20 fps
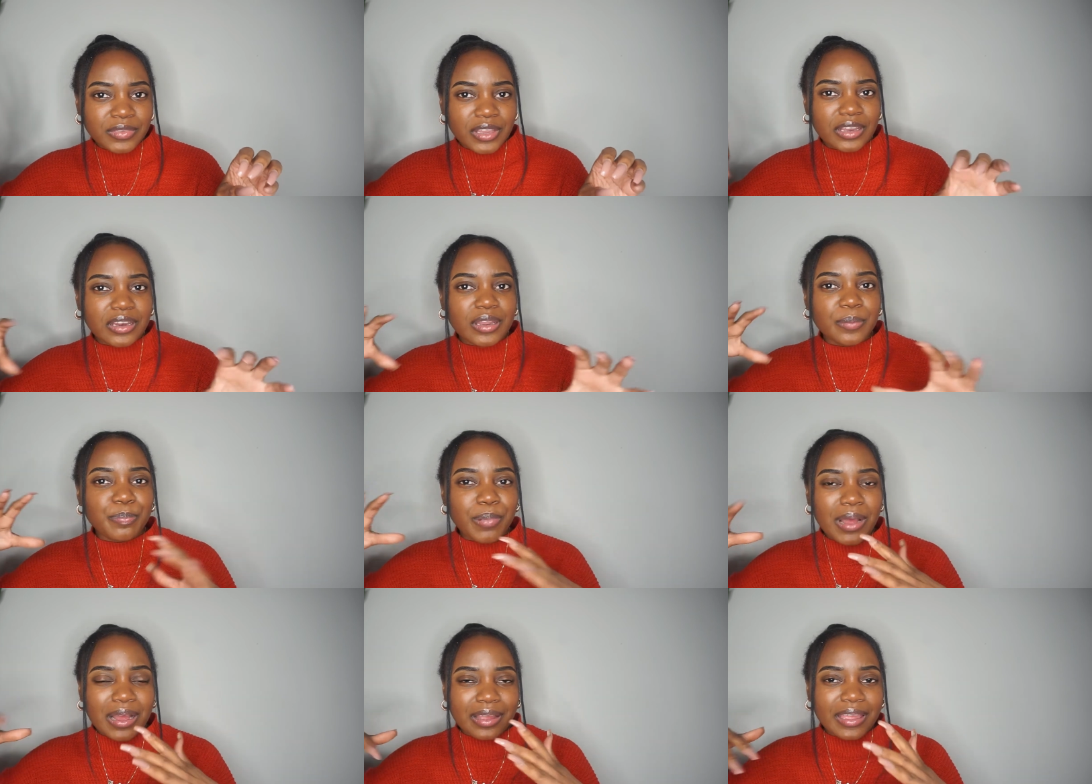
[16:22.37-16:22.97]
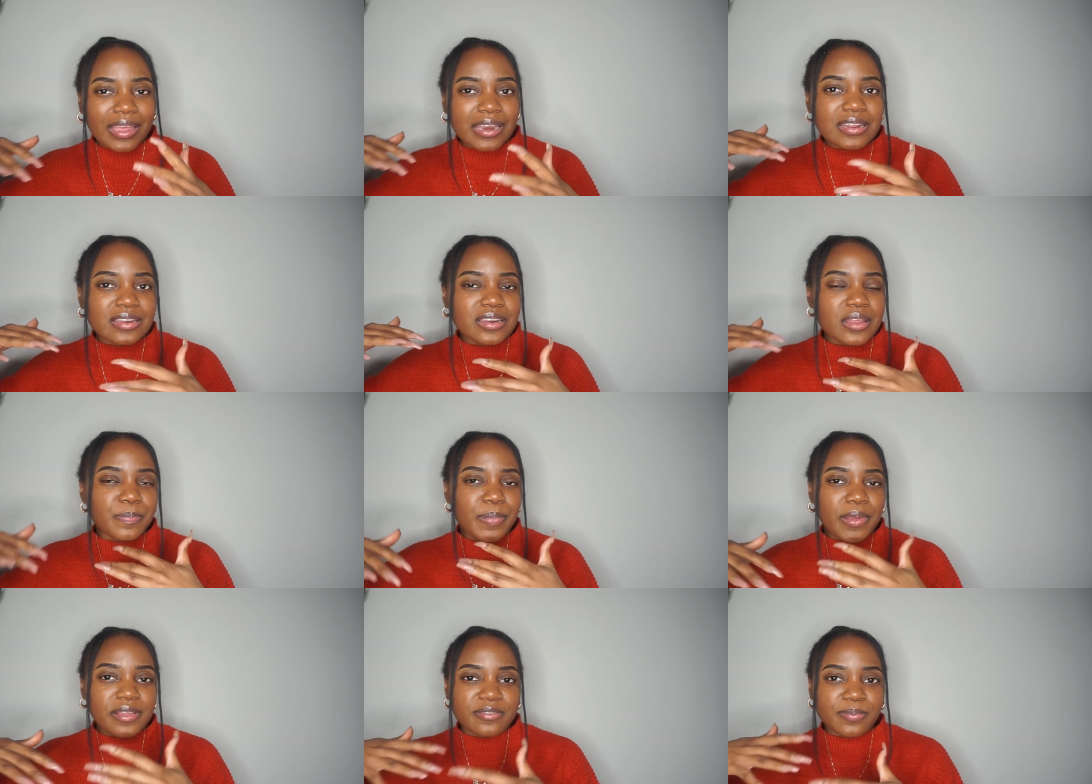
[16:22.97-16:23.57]
Again, it
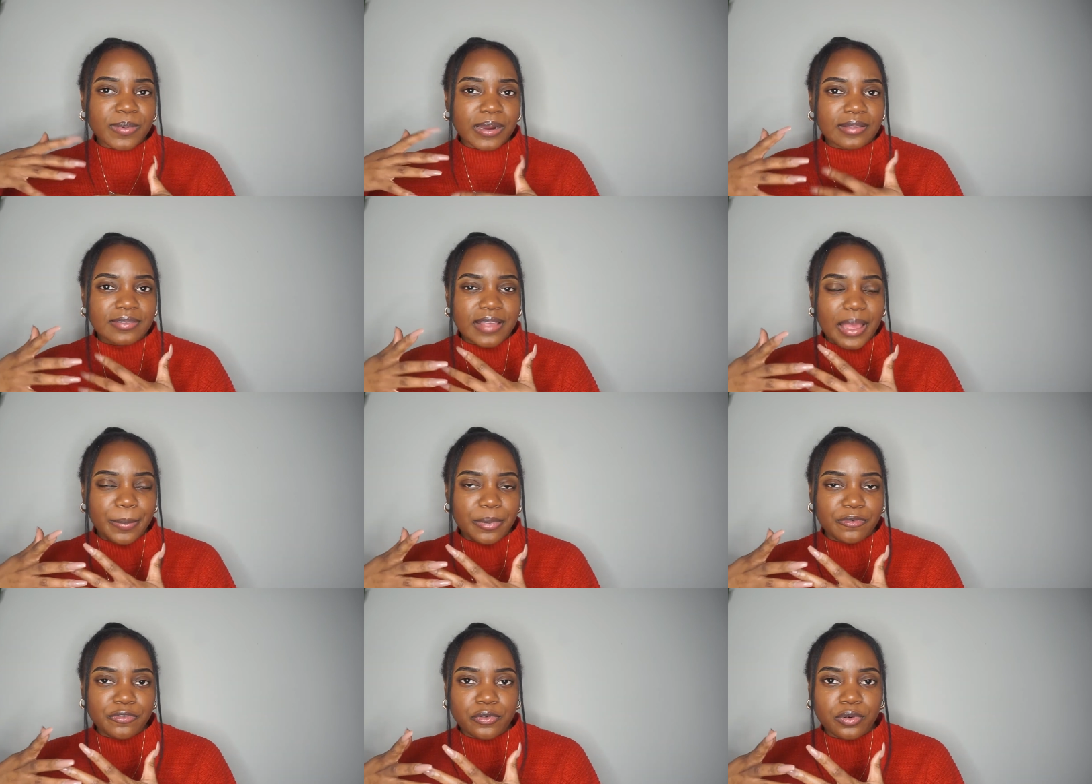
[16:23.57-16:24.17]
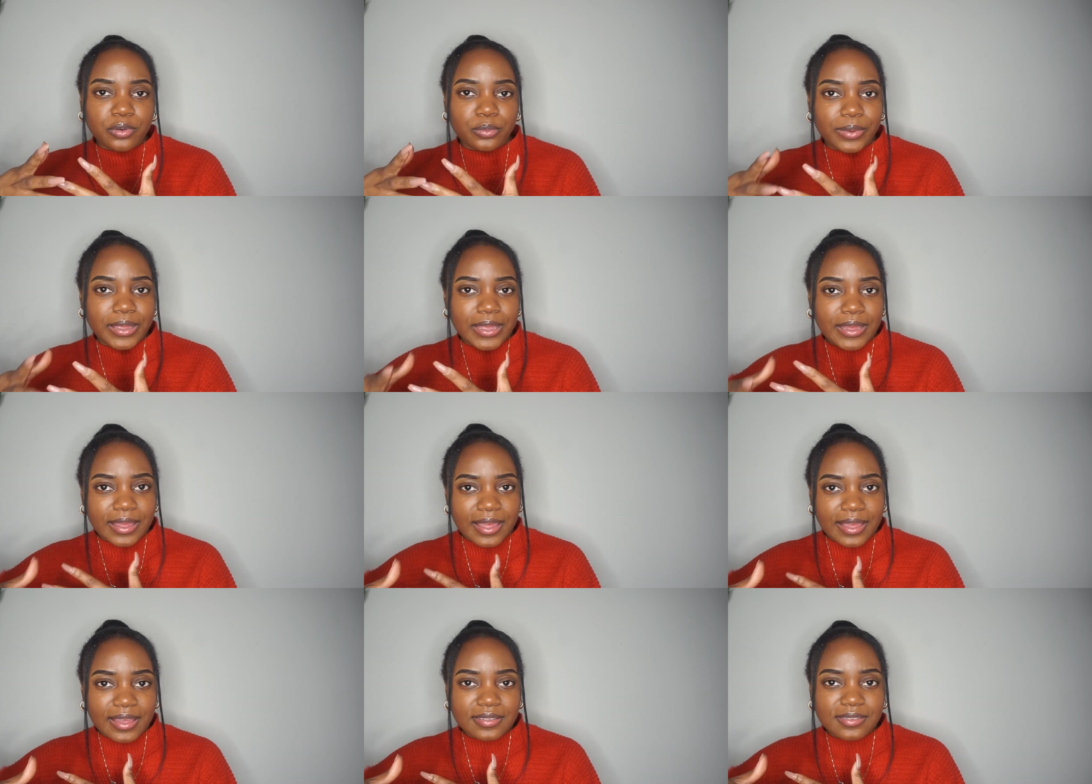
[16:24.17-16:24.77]
depends on the type of phone
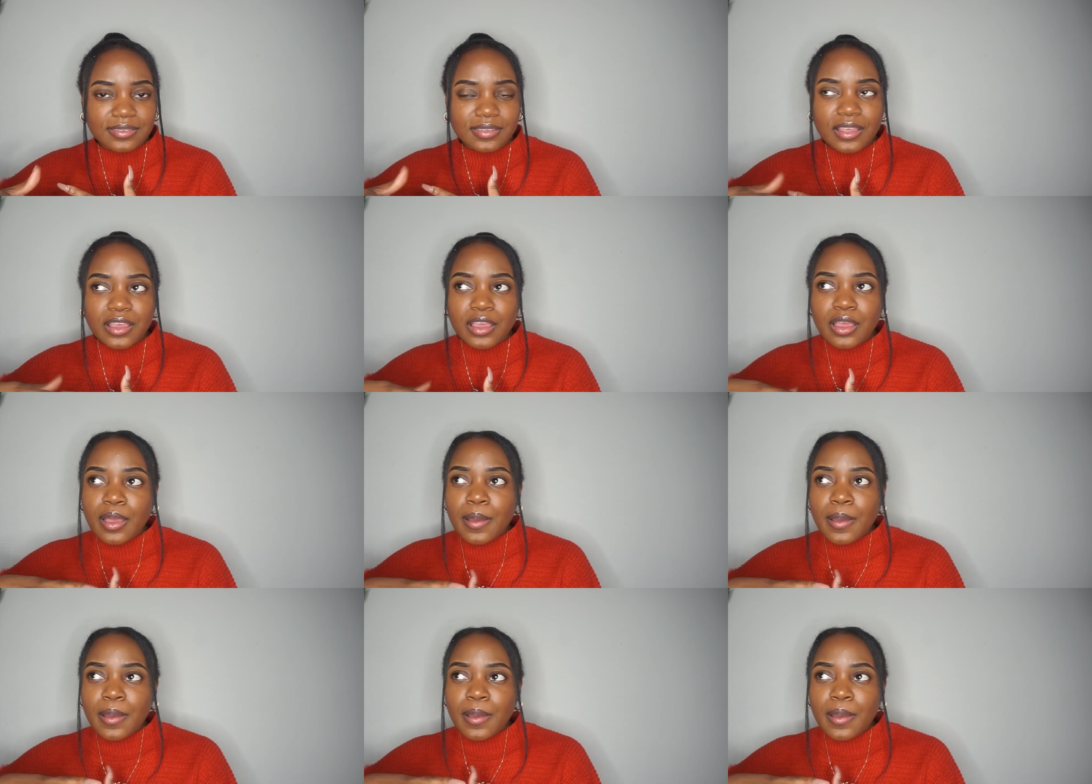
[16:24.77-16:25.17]
where you get.